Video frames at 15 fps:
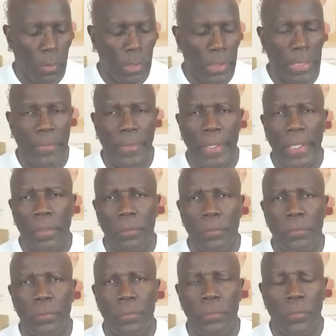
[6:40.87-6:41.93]
And I thank
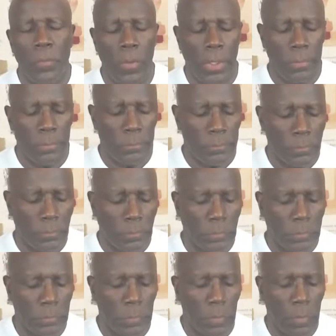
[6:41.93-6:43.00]
you for
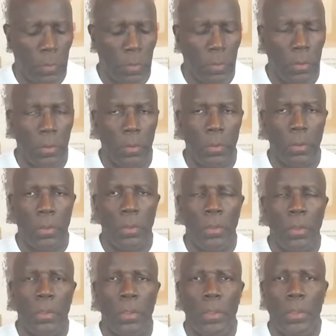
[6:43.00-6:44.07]

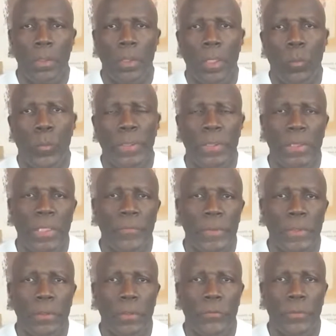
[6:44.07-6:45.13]
it. We
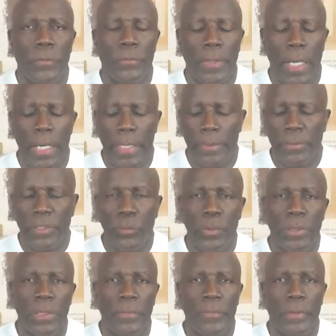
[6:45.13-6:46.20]
living in a society, we
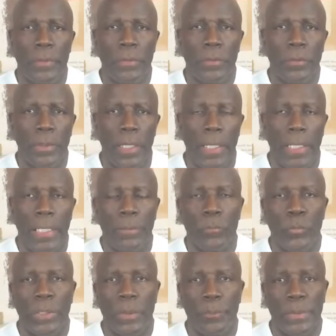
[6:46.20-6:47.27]
living in a
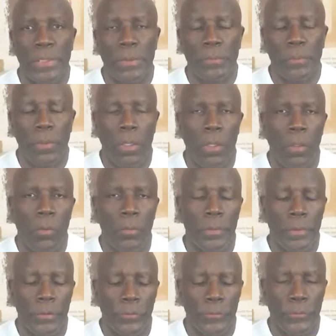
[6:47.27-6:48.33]
time where people are
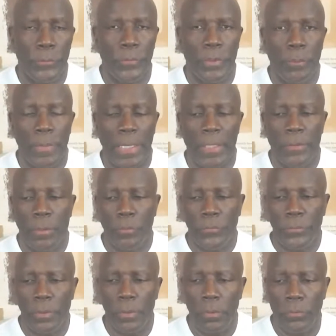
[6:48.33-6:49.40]
only concerned about
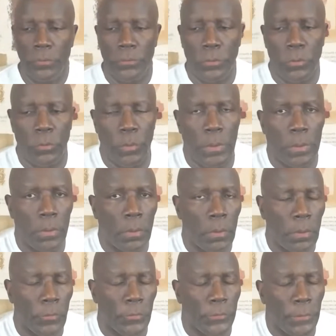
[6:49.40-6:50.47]
themselves,
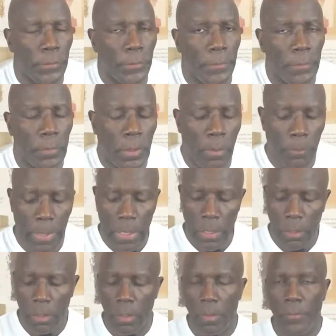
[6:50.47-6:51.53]
concerned
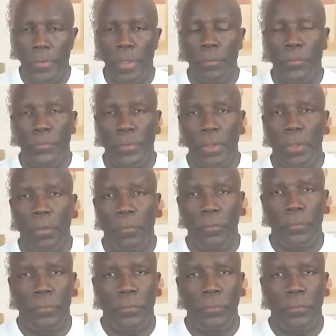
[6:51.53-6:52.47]
about themselves.